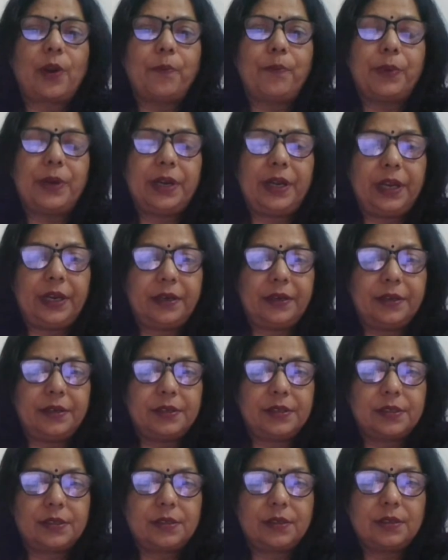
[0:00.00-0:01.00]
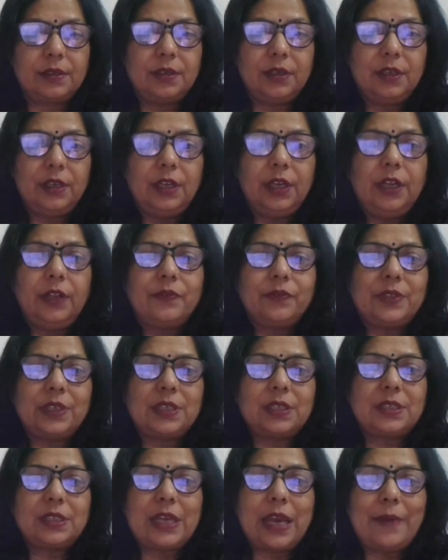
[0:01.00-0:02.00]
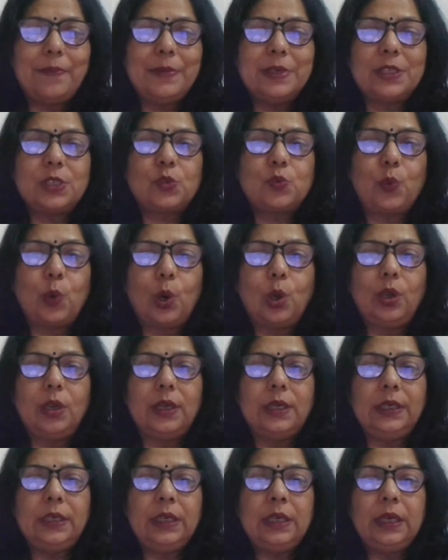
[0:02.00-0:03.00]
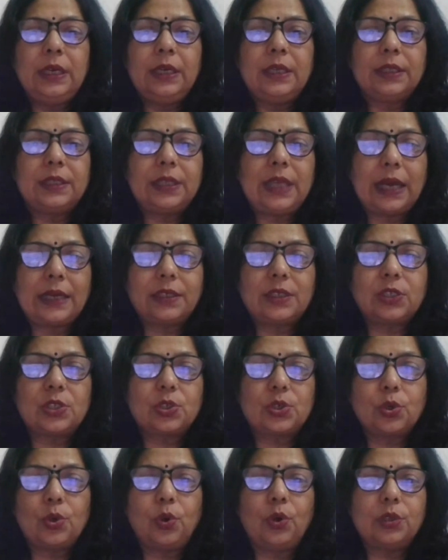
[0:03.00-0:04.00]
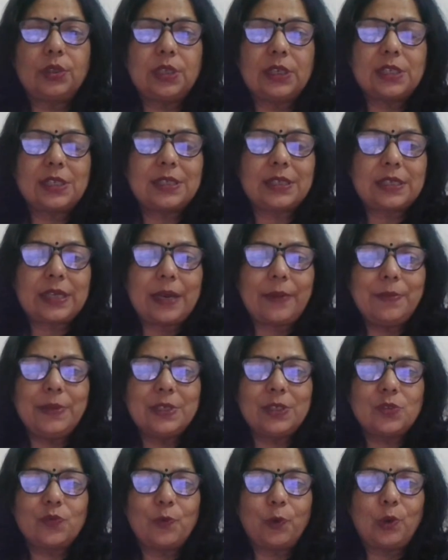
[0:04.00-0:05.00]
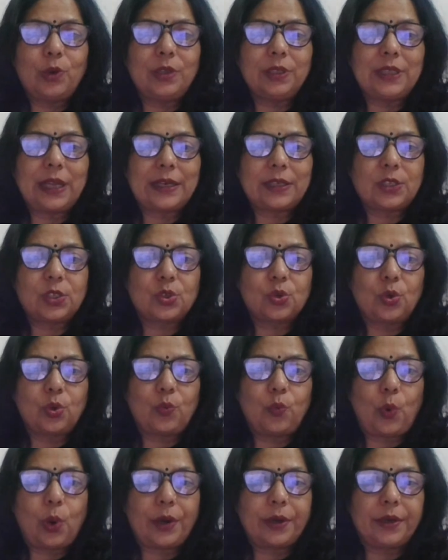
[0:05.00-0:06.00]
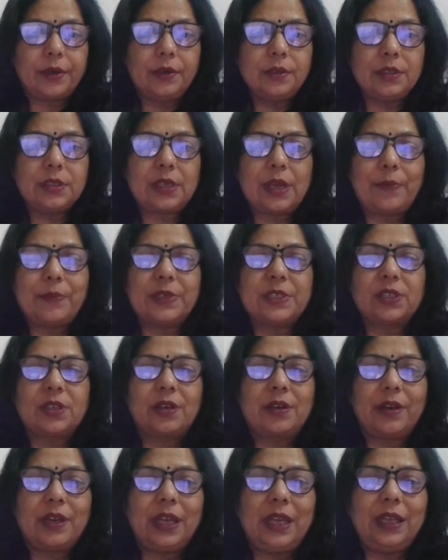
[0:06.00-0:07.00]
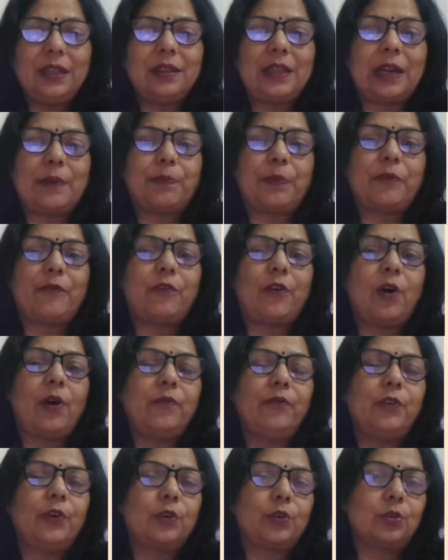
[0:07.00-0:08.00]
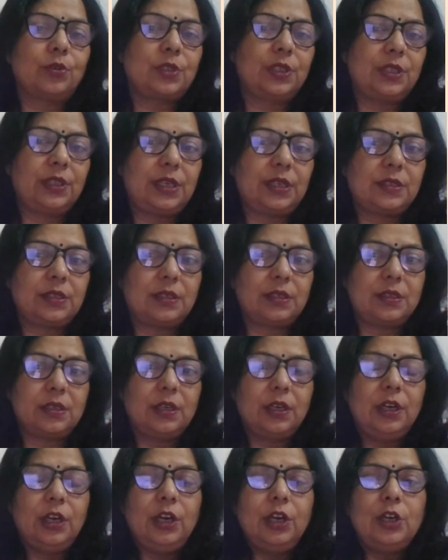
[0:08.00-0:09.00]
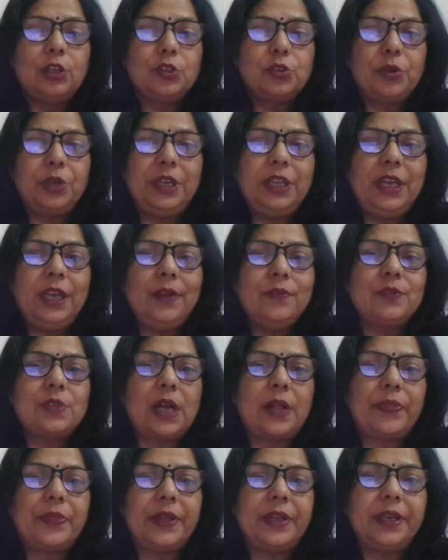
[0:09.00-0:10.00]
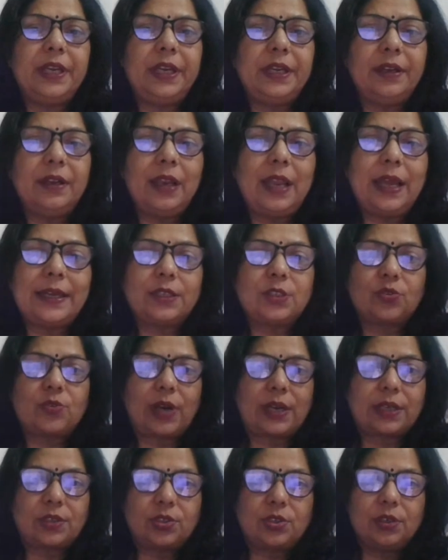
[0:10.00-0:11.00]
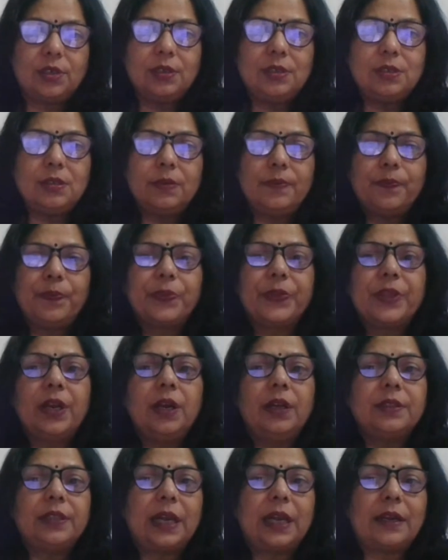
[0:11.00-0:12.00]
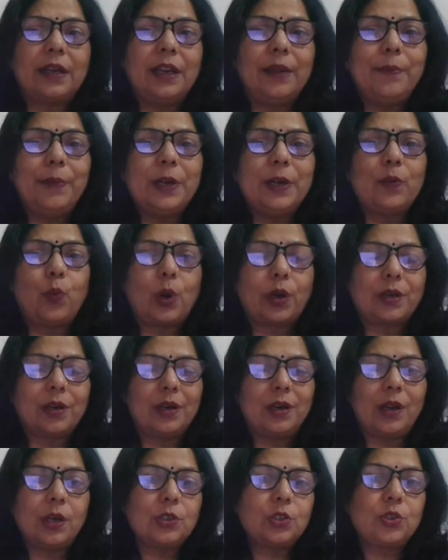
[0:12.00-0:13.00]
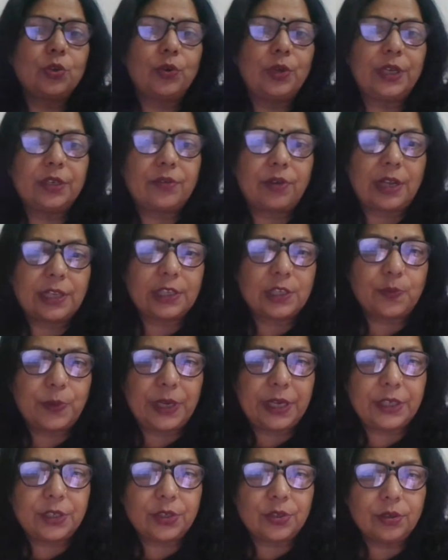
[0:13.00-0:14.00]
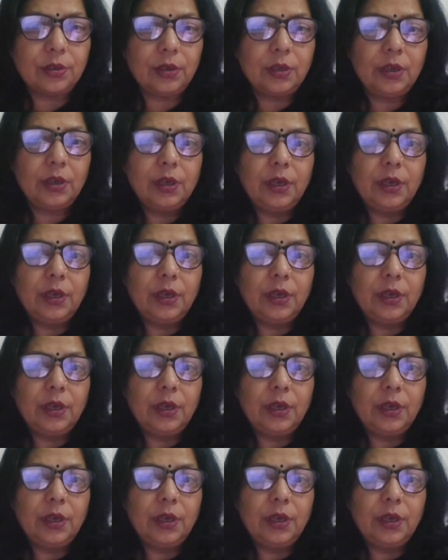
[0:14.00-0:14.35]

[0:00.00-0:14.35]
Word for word: from predators. The stem is swollen that store the stem is swollen that store water. Stem is green that perform photosynthesis. So leaves are the needle-like structures that limit water loss during transpiration.